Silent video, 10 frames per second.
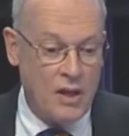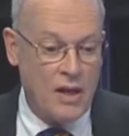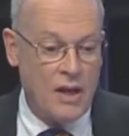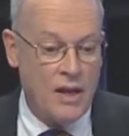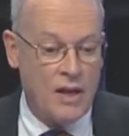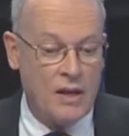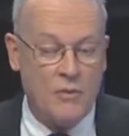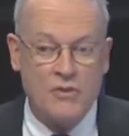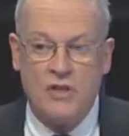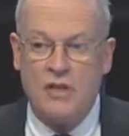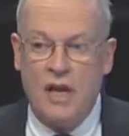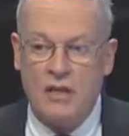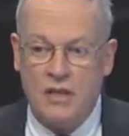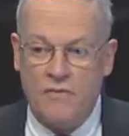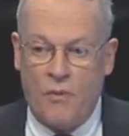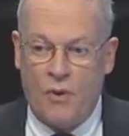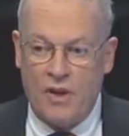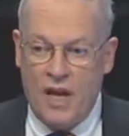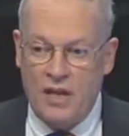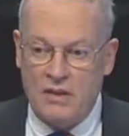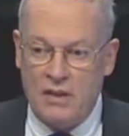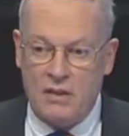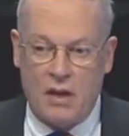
and it was in 1948 that